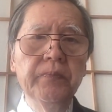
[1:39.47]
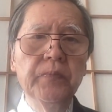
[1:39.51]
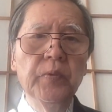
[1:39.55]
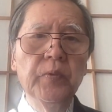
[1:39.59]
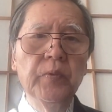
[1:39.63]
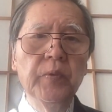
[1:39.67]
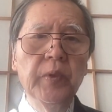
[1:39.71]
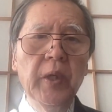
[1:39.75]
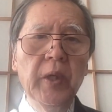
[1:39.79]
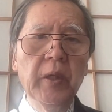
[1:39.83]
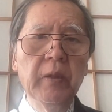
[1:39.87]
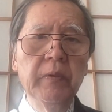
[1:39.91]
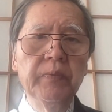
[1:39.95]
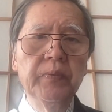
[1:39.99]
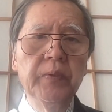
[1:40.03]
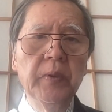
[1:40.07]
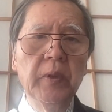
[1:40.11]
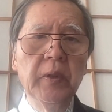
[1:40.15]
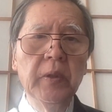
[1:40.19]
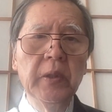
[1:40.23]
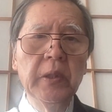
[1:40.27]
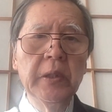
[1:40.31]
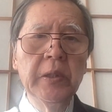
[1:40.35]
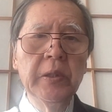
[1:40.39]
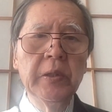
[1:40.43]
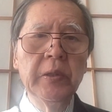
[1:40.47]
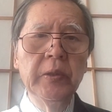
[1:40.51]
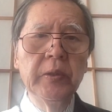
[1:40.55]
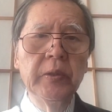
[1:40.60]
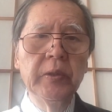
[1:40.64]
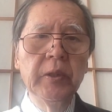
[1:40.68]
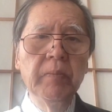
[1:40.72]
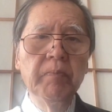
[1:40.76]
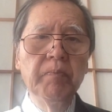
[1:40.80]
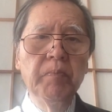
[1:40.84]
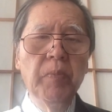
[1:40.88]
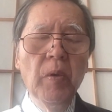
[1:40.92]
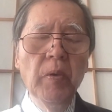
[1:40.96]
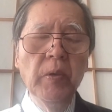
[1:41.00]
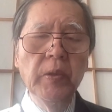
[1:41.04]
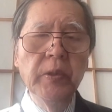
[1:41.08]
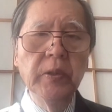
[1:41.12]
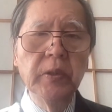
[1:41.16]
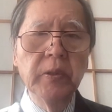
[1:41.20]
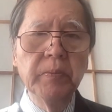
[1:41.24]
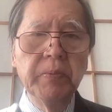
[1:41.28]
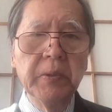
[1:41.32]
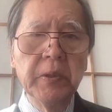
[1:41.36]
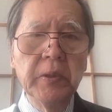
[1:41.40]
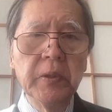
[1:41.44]
We have some
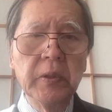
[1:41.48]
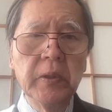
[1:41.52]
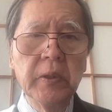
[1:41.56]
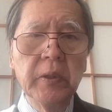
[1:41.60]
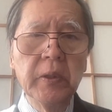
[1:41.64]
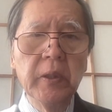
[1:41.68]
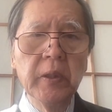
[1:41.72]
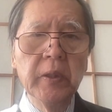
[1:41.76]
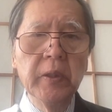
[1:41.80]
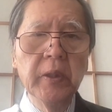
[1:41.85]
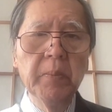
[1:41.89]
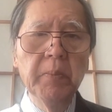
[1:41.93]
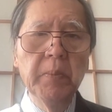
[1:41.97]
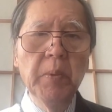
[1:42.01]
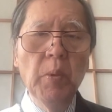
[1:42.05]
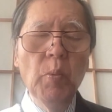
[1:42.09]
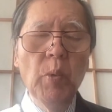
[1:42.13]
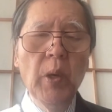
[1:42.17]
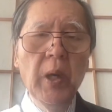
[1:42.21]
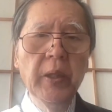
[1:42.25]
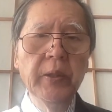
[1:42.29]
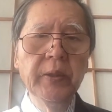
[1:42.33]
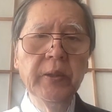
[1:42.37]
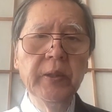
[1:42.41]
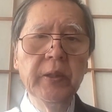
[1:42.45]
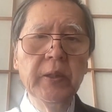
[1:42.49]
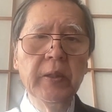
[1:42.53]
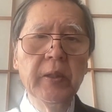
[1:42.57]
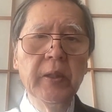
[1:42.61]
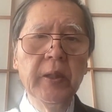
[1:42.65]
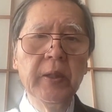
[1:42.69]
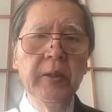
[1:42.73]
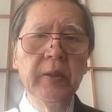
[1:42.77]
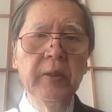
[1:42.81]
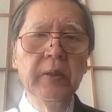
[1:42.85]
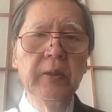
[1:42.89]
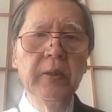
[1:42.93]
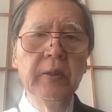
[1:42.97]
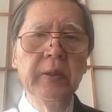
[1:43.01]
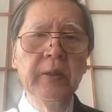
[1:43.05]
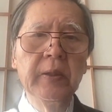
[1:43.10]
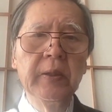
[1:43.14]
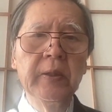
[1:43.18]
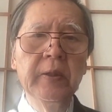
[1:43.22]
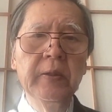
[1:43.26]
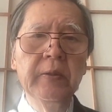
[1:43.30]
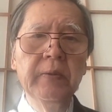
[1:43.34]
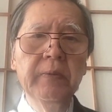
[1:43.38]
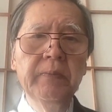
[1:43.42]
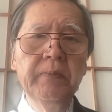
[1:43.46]
points, but number one is
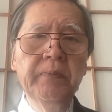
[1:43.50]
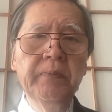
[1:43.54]
that